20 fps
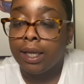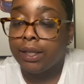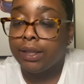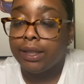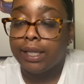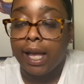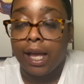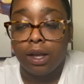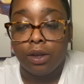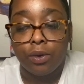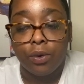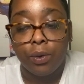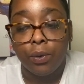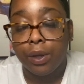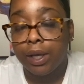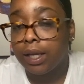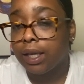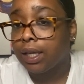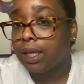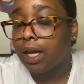that
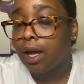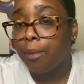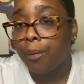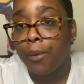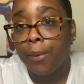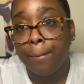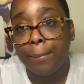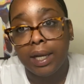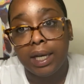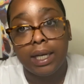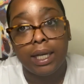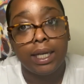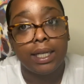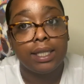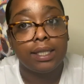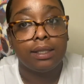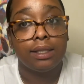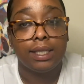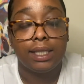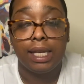quick couple
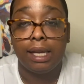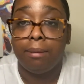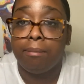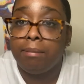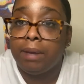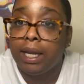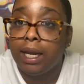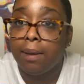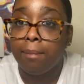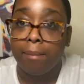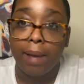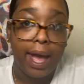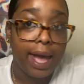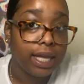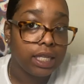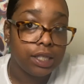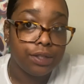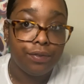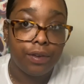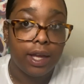minute, 10-minute
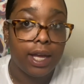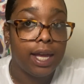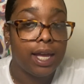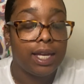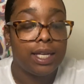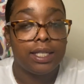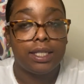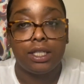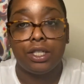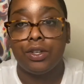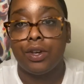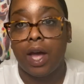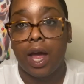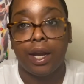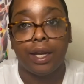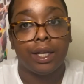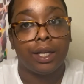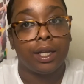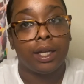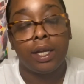max face. You
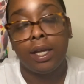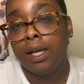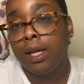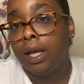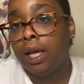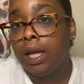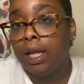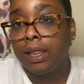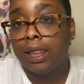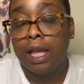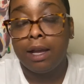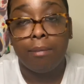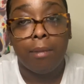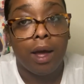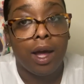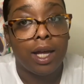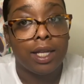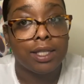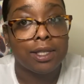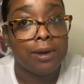gotta, like my
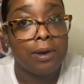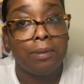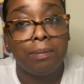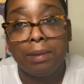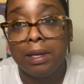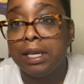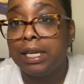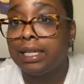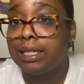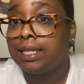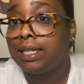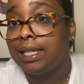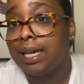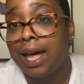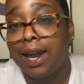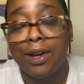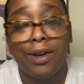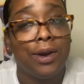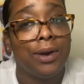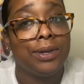aunt told me, she
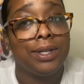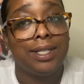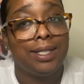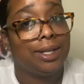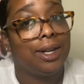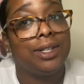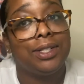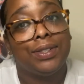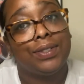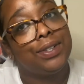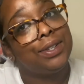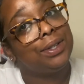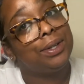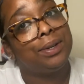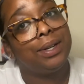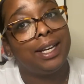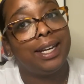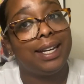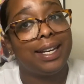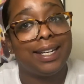gotta go to church real
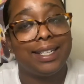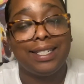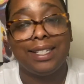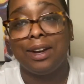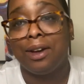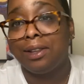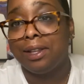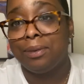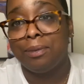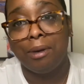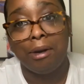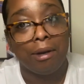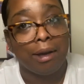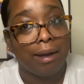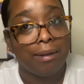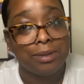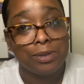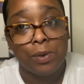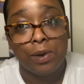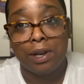quick and she only woke
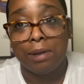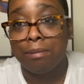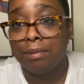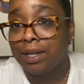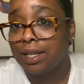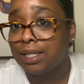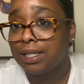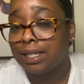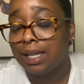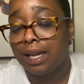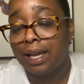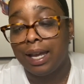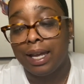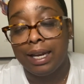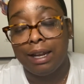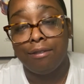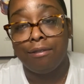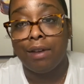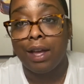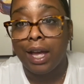up 20 minutes in
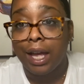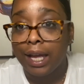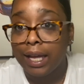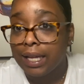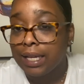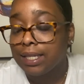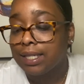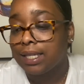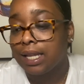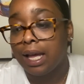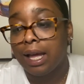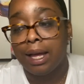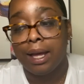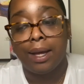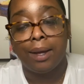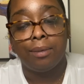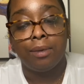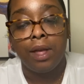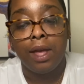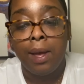advance.
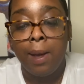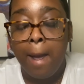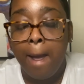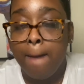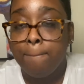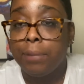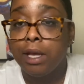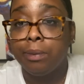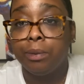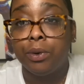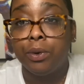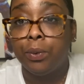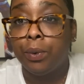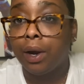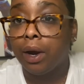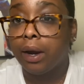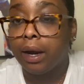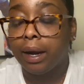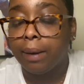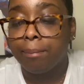People who
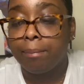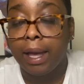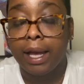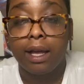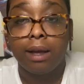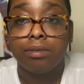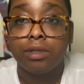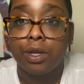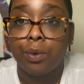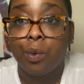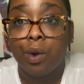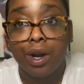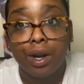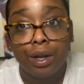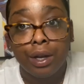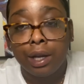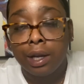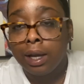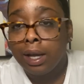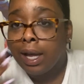wear makeup to
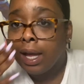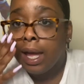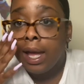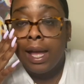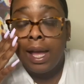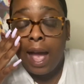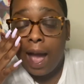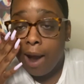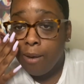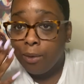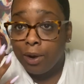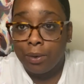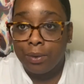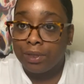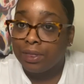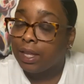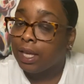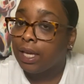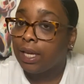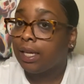work, I work
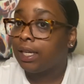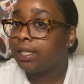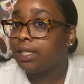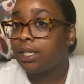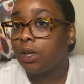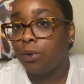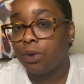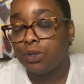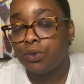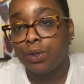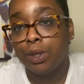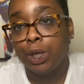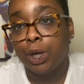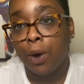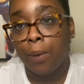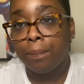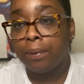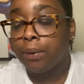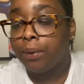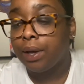with kids, so it's really no
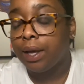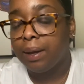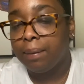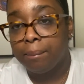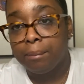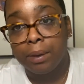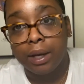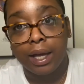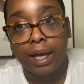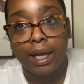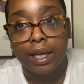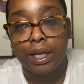point. But,